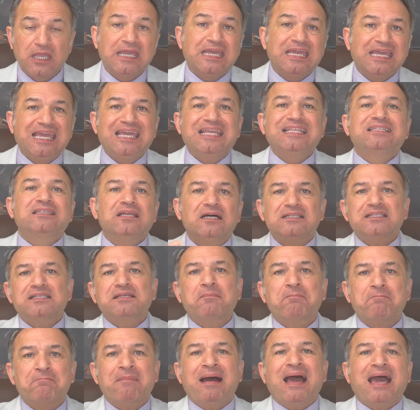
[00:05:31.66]
It
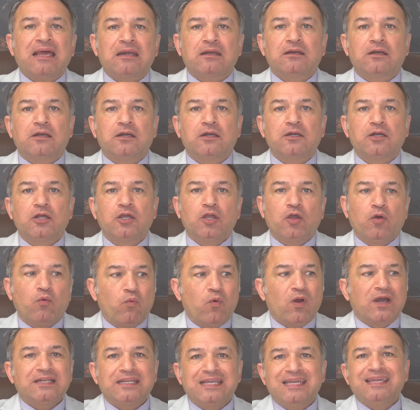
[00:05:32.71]
doesn't matter
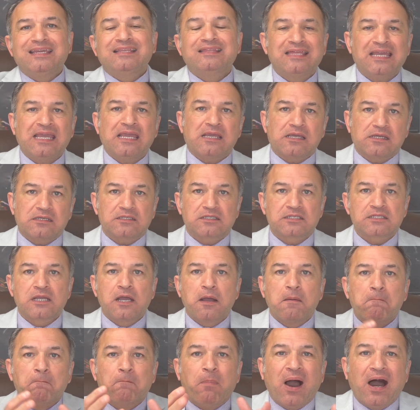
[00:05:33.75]
what he thinks.
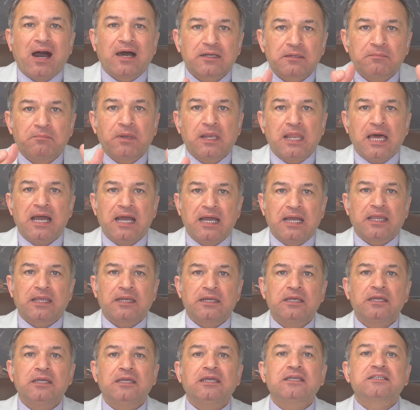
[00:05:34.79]
Bottom line,
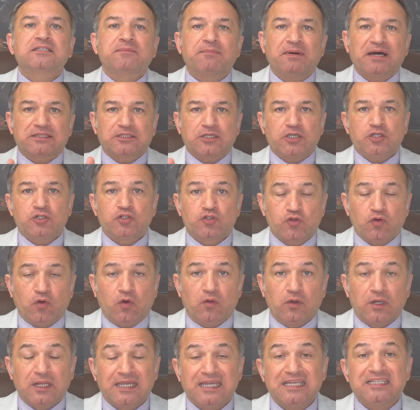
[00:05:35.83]
it's about the
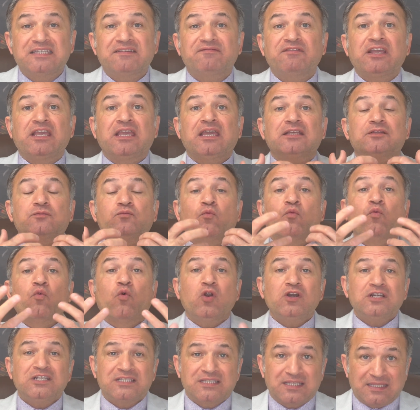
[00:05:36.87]
control. It's even get
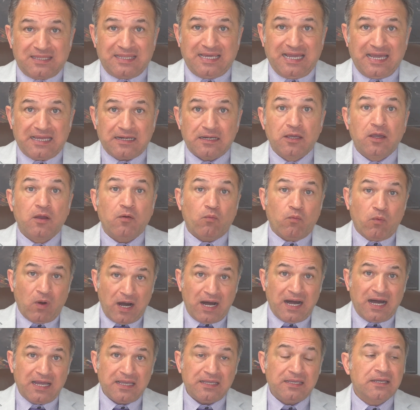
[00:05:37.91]
worse than that.
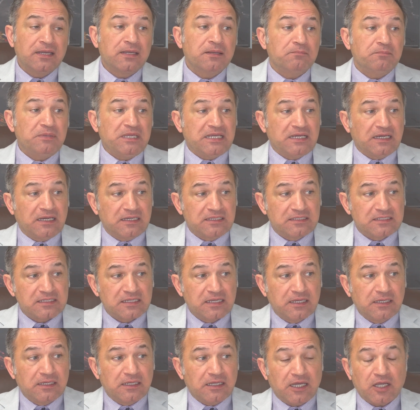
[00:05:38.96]
Why? Because
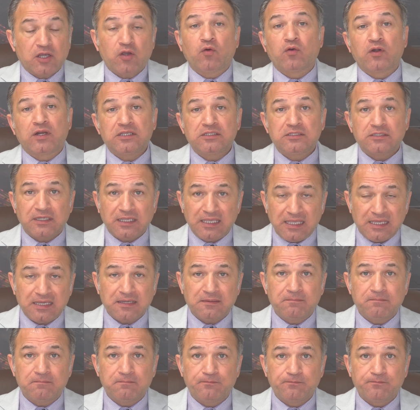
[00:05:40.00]
according to
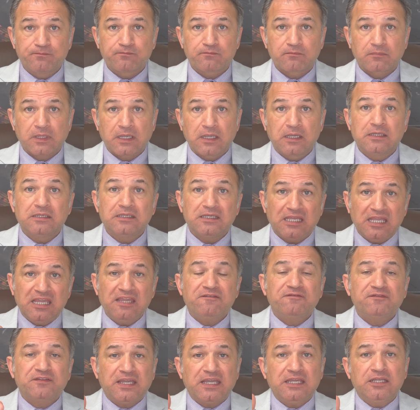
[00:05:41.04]
him,
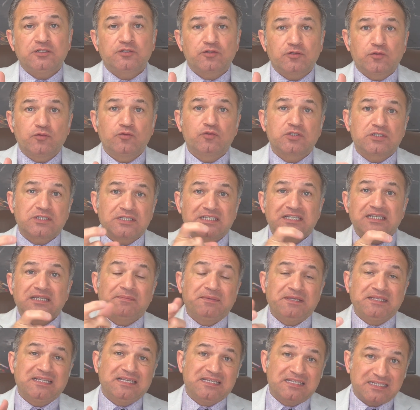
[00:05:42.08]
if they introduce the
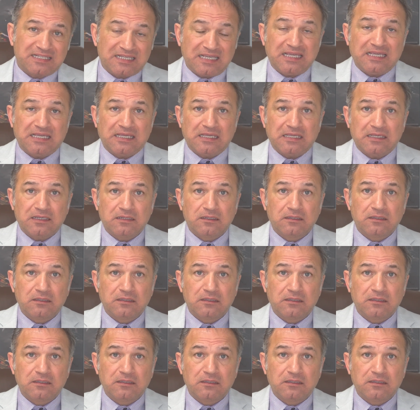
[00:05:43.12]
CBDC,